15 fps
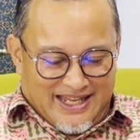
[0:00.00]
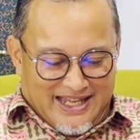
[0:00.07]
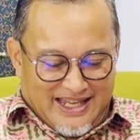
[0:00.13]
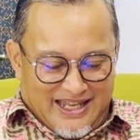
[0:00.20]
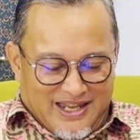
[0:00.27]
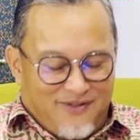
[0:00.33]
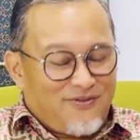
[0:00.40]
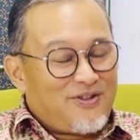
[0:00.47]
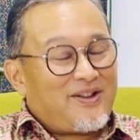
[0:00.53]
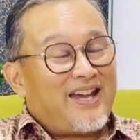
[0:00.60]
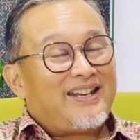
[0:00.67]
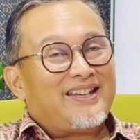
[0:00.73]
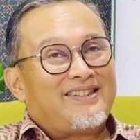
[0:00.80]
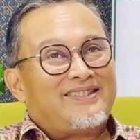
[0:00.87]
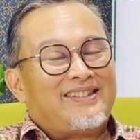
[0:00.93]
If you
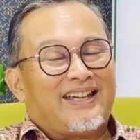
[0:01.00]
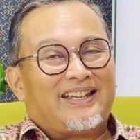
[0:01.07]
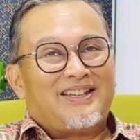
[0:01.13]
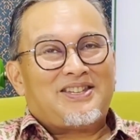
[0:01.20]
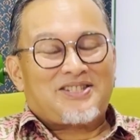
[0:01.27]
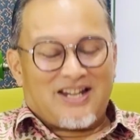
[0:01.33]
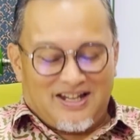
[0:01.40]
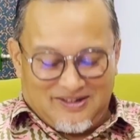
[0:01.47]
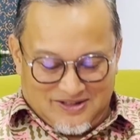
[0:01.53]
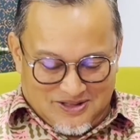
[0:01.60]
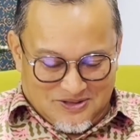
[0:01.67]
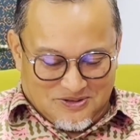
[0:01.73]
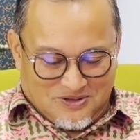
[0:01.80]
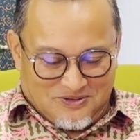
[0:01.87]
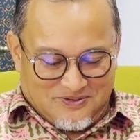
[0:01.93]
had a second chance in
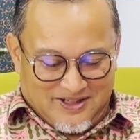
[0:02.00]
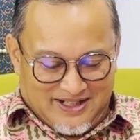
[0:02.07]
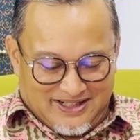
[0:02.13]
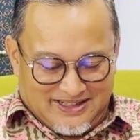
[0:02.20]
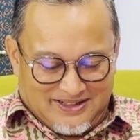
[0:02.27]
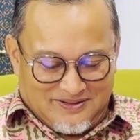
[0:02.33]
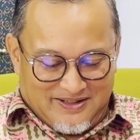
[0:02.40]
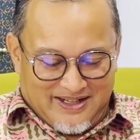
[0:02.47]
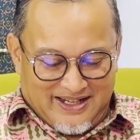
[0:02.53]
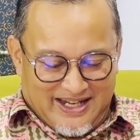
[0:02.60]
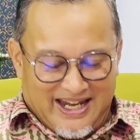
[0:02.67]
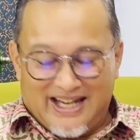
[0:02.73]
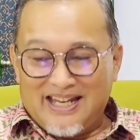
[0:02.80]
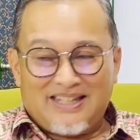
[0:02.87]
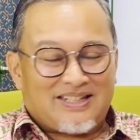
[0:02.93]
your career,
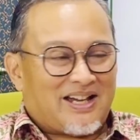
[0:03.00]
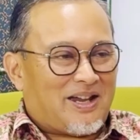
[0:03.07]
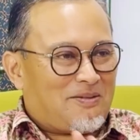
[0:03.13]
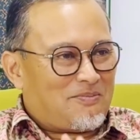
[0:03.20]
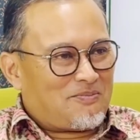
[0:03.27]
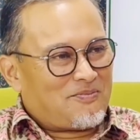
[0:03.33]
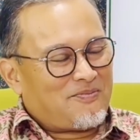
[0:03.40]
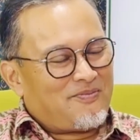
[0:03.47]
anytime,